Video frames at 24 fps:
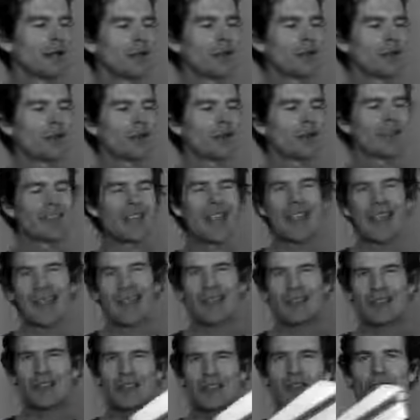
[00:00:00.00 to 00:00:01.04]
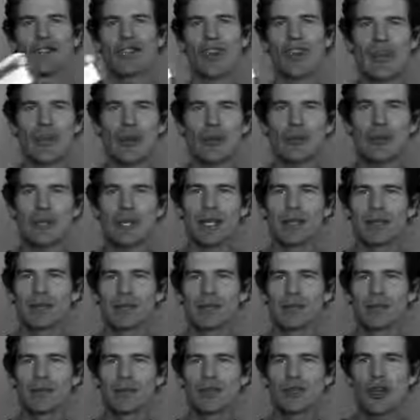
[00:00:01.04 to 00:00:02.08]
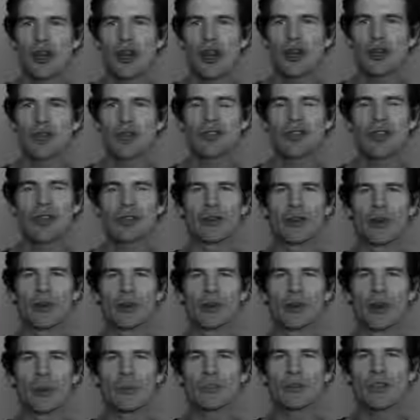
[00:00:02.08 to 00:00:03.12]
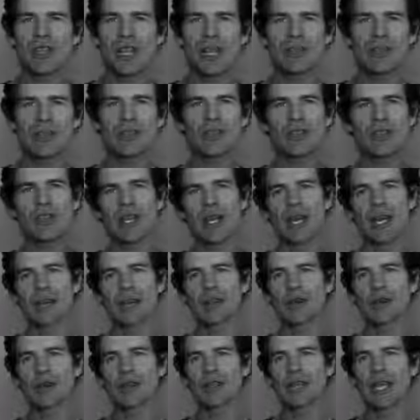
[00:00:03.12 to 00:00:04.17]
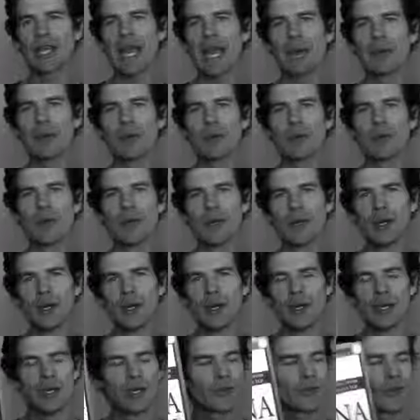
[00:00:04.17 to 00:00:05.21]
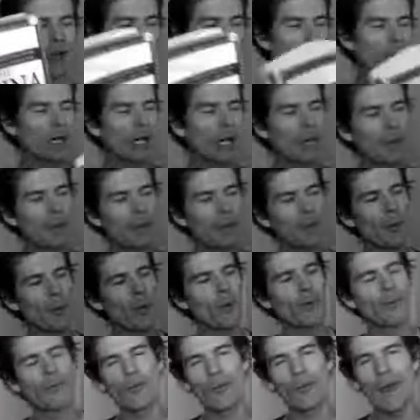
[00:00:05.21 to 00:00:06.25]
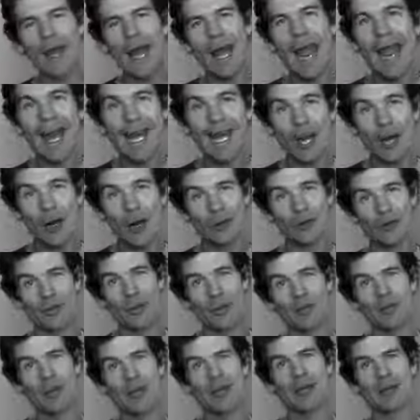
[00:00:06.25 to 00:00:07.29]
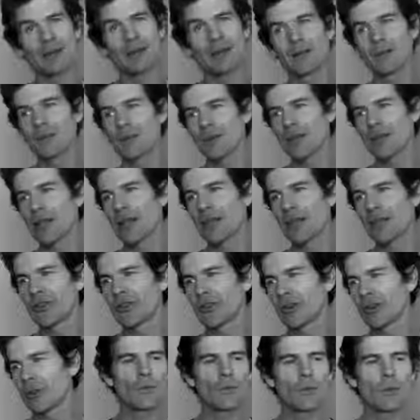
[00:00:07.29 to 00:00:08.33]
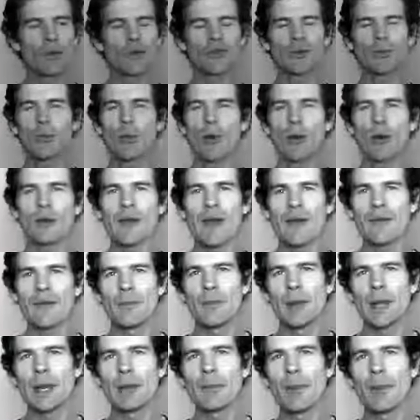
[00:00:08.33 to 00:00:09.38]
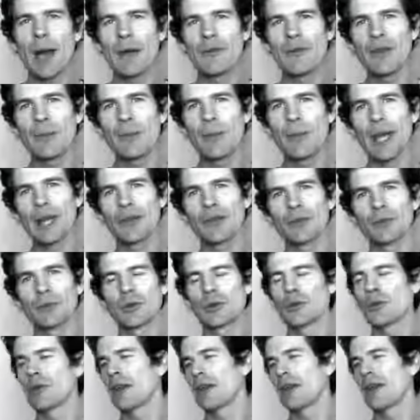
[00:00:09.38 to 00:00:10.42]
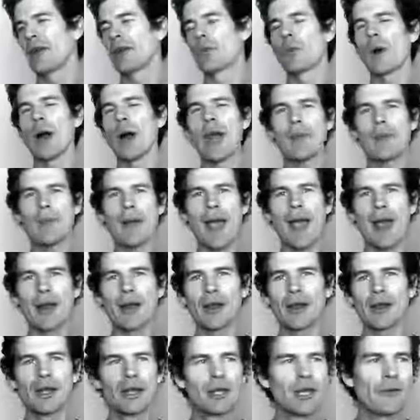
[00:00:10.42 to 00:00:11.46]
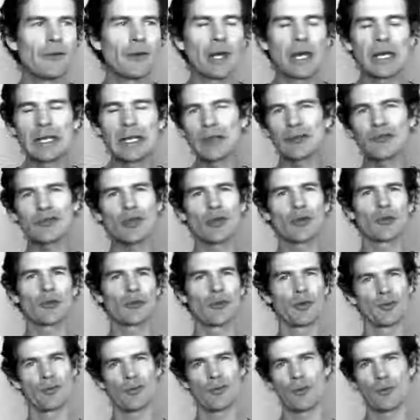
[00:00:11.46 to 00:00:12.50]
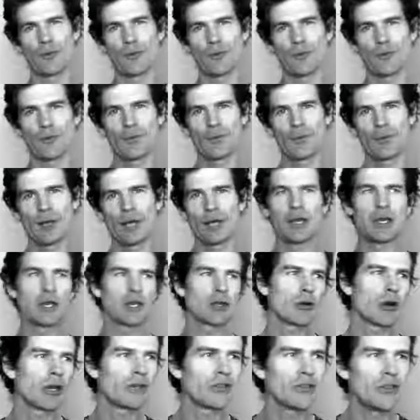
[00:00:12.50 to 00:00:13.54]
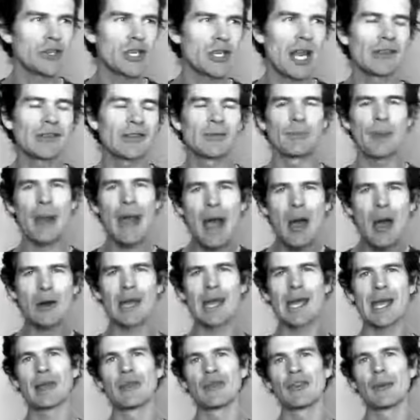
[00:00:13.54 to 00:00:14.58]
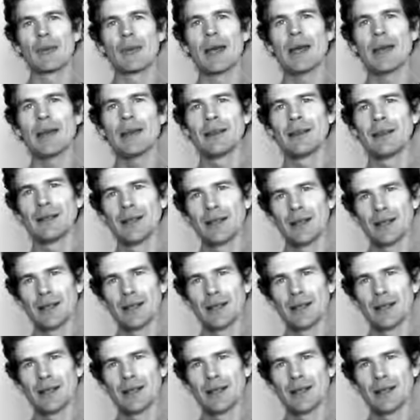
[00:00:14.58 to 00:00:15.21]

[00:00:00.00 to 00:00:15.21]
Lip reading: Look at the dangers of dairy. Chinastudy.com. Check this shit out, Dr. Campbell. So I want to get people fit and healthy, man. Because what's the point of having big puffy pecs and creatine and whey powder if your cholesterol is through the roof? And the increasing chance of bowel cancer, man.